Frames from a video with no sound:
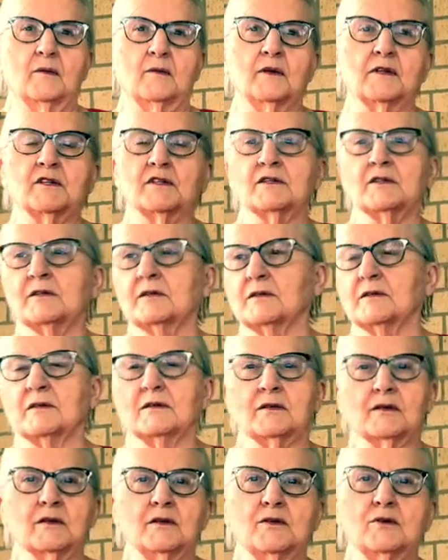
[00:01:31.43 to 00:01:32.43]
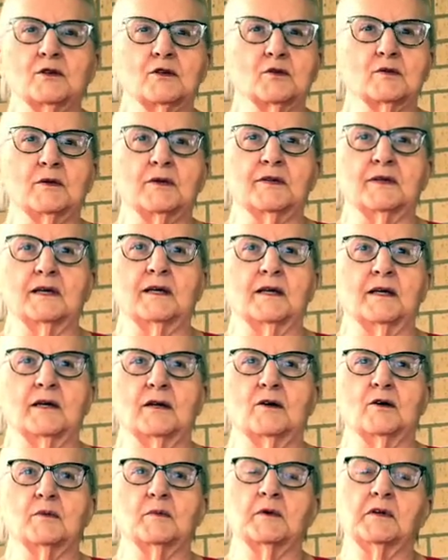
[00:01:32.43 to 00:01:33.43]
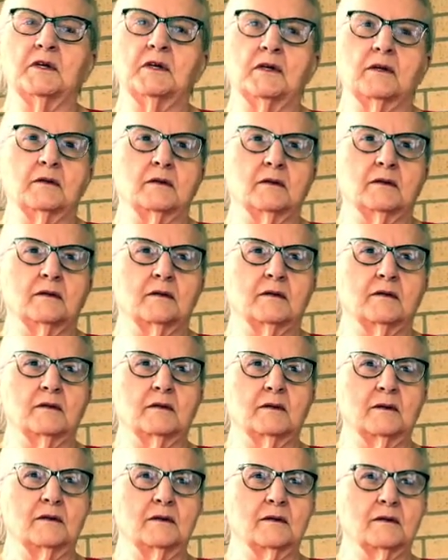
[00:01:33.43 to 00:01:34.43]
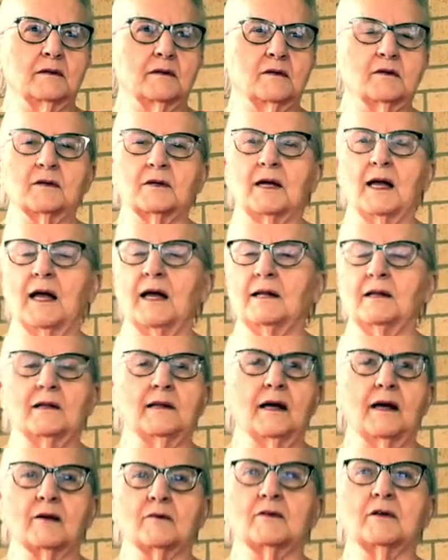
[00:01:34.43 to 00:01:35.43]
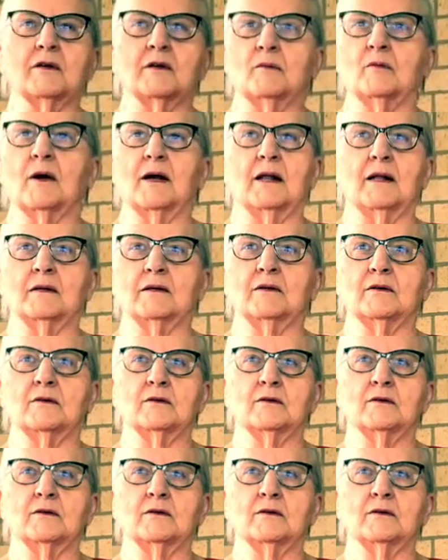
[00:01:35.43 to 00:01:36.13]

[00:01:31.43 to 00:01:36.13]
Well, just the usual thing, you know. But he handled that really well, you know,